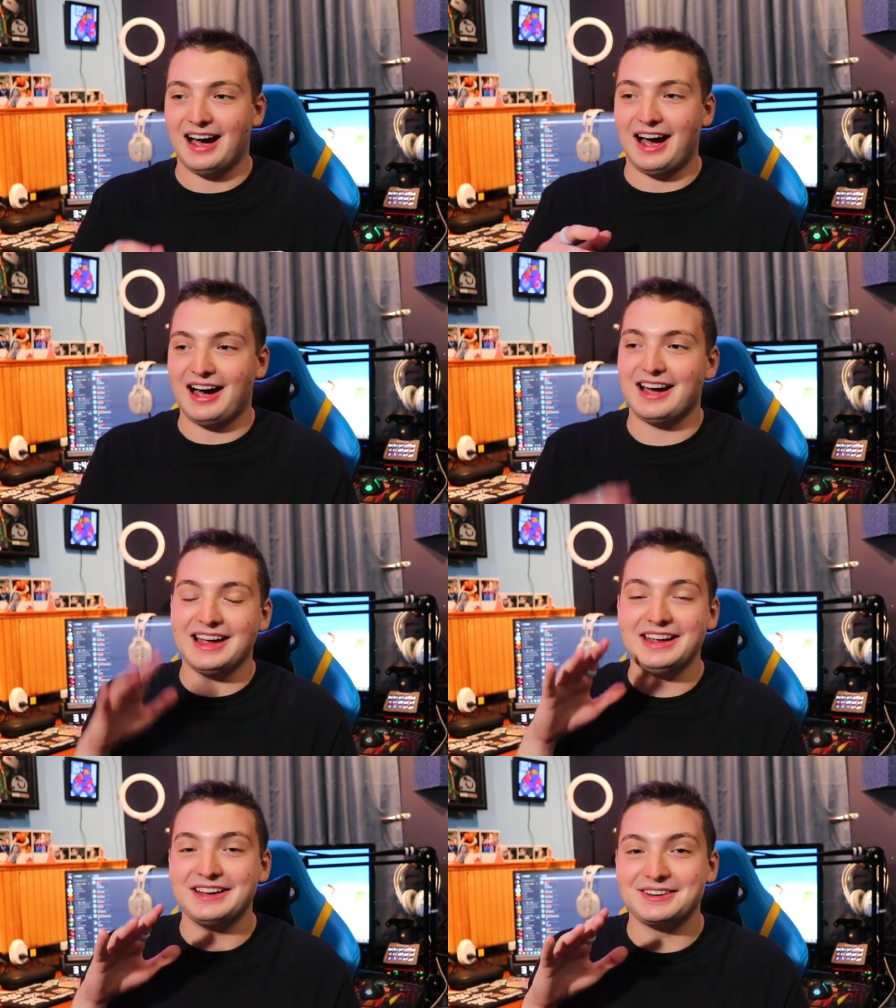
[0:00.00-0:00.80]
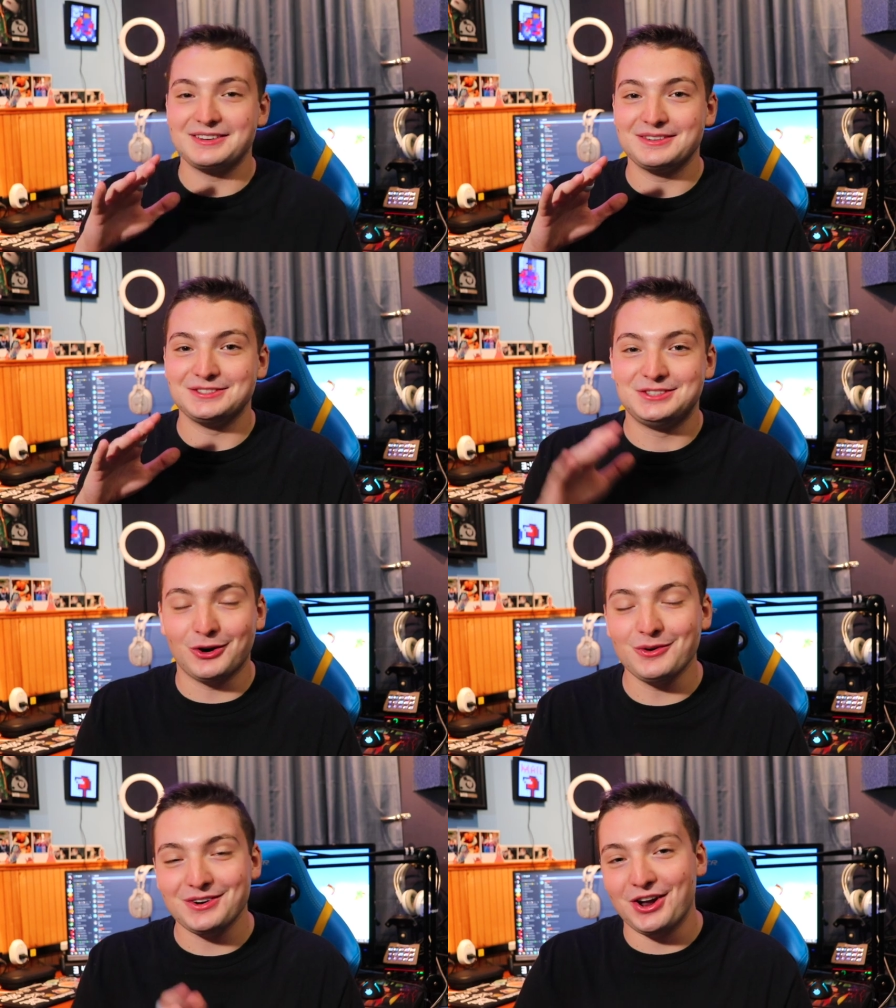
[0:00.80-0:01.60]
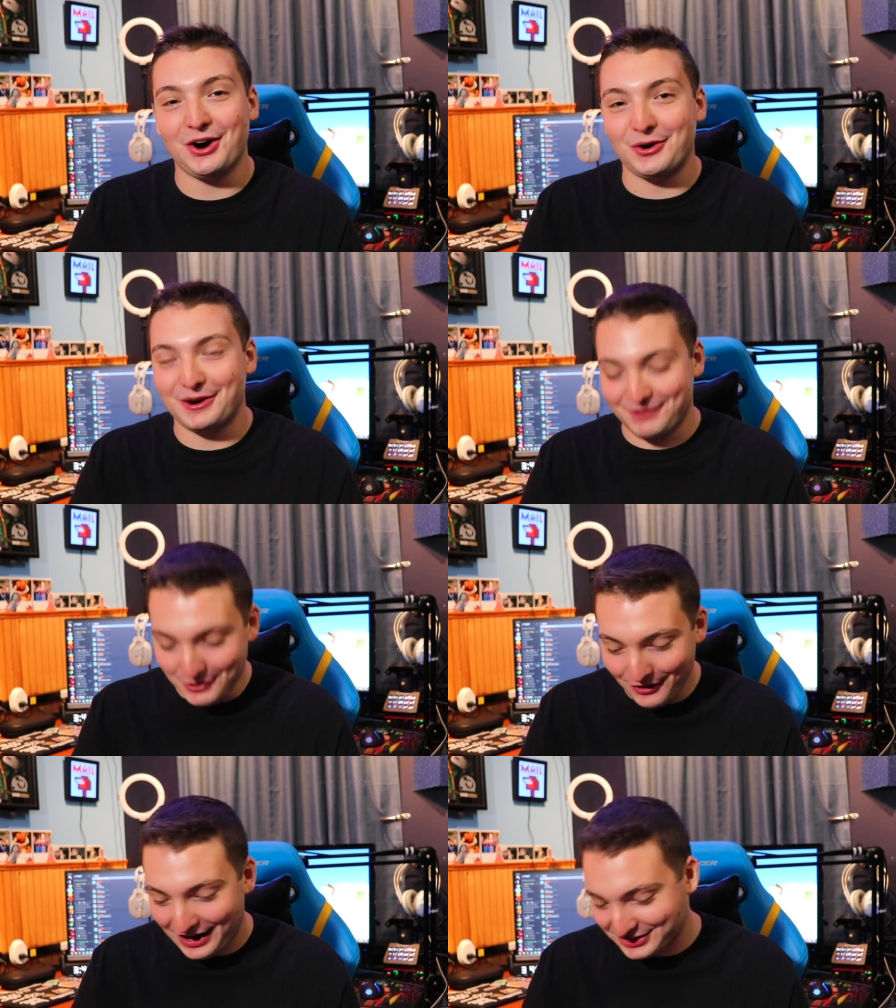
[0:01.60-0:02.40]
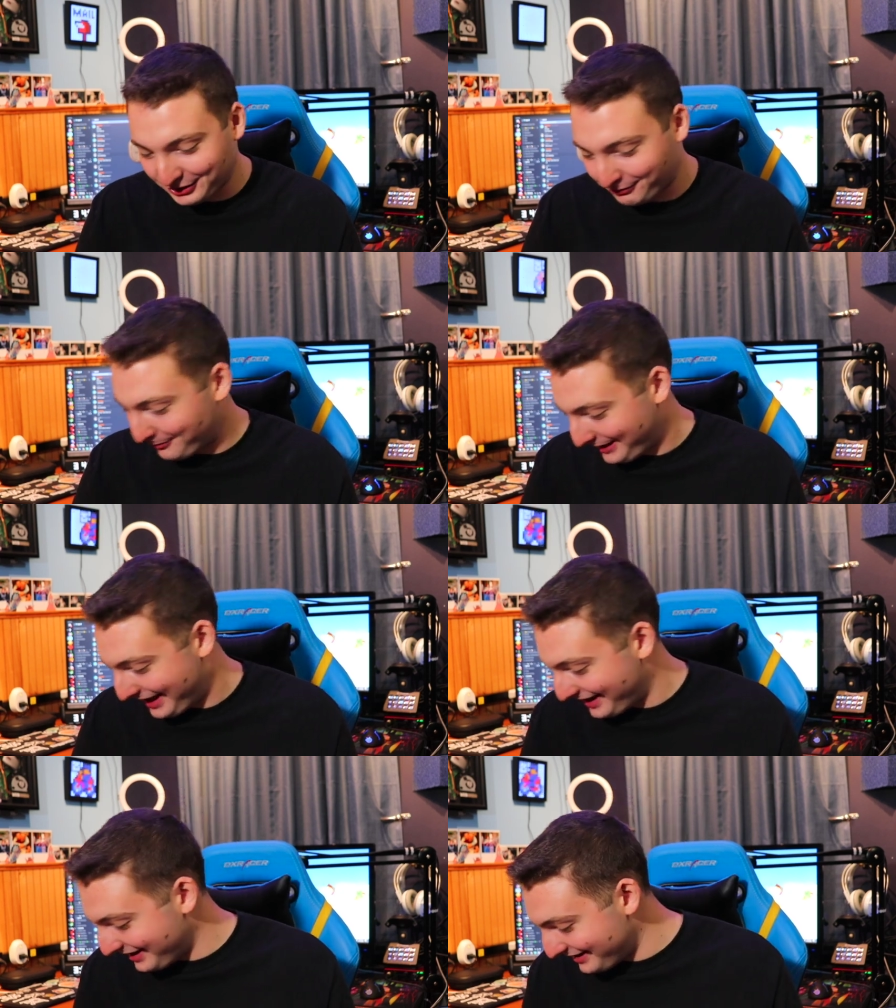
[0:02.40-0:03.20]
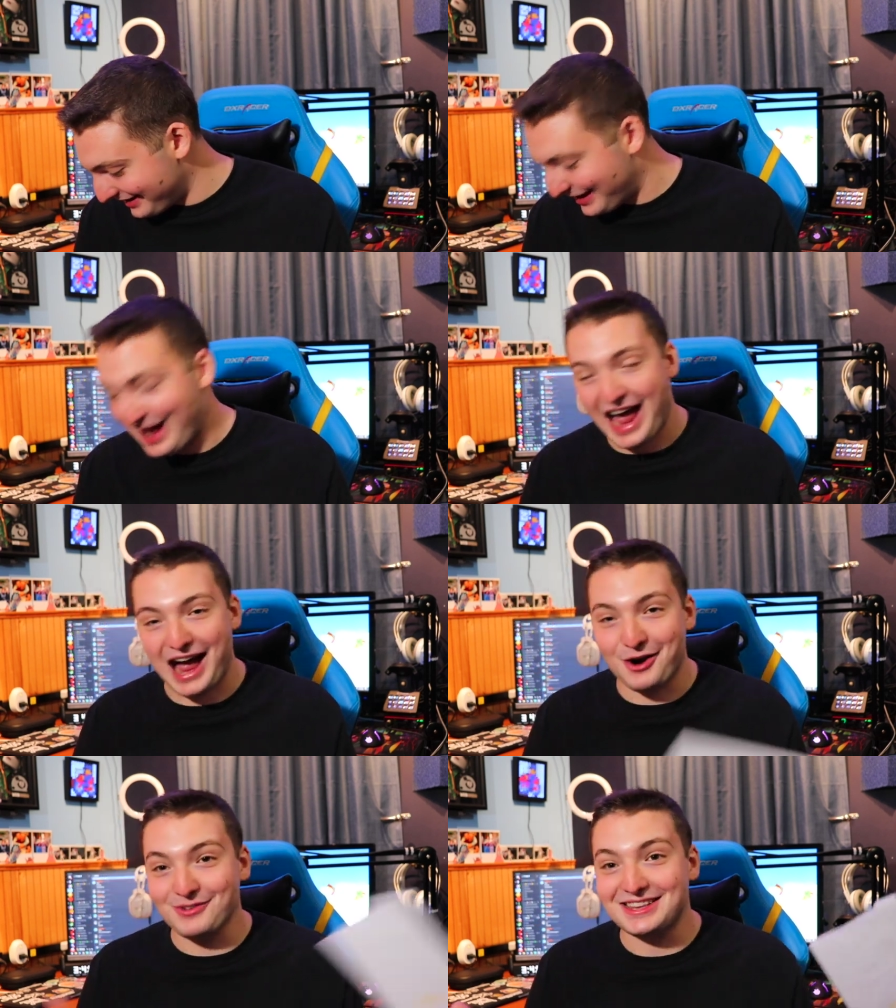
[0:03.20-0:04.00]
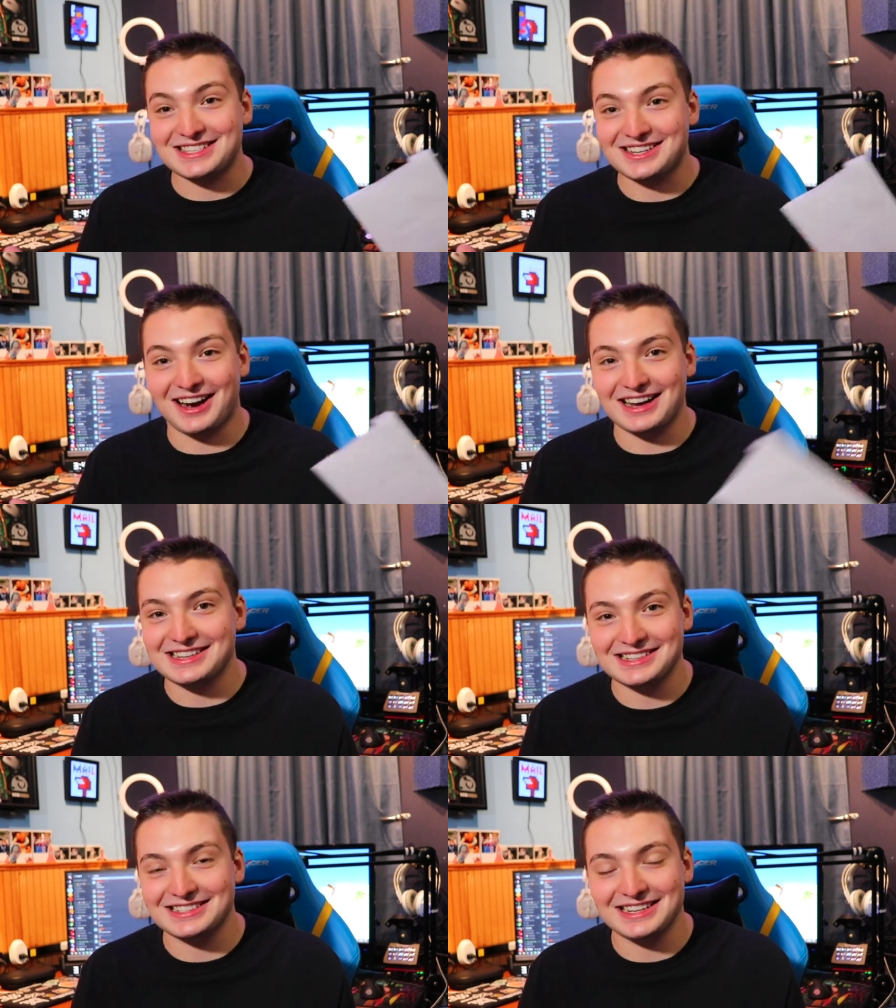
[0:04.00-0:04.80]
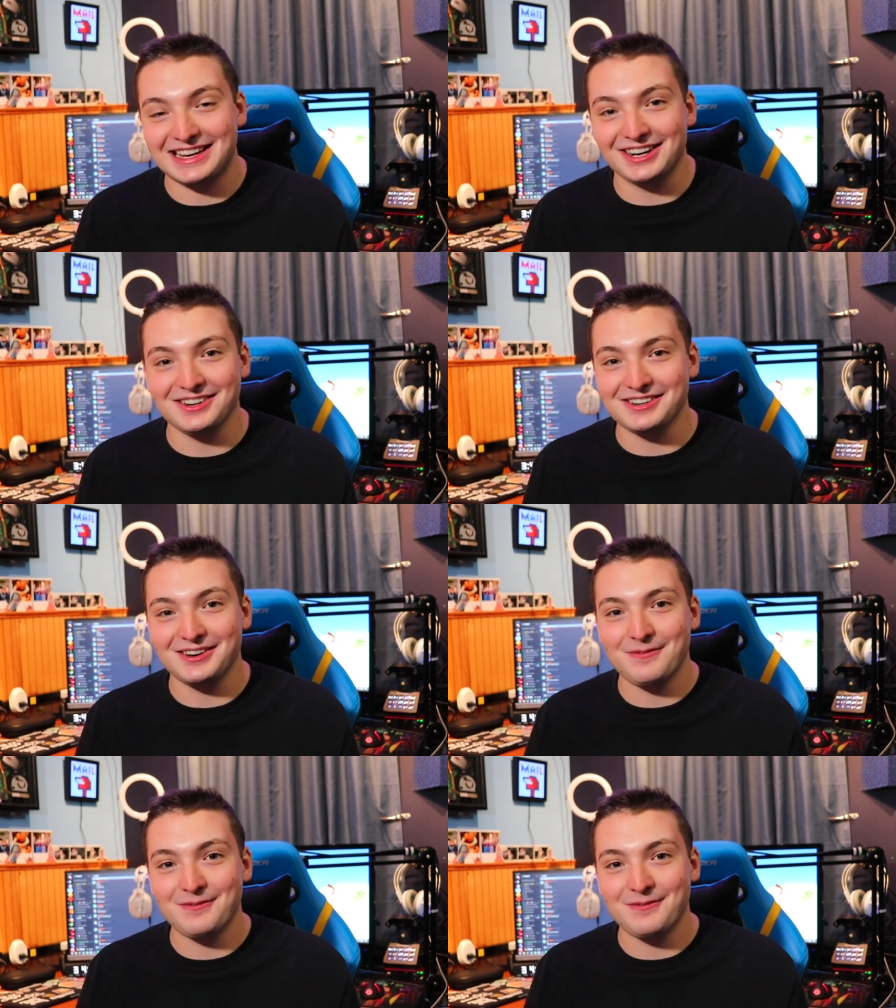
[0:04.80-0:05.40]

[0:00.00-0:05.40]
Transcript: I don't know if you are actually from Canada, how this got here.